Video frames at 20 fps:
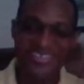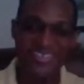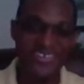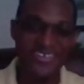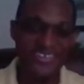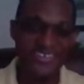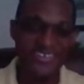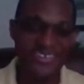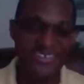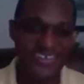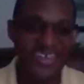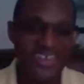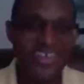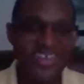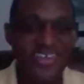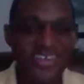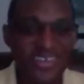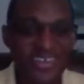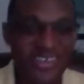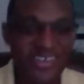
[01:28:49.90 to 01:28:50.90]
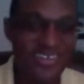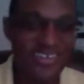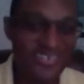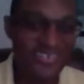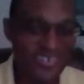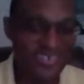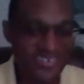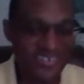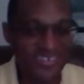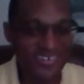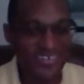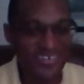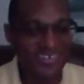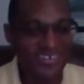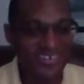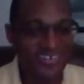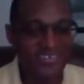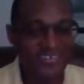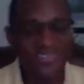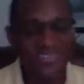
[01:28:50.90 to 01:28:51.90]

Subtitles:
Whose pocket is the money going into?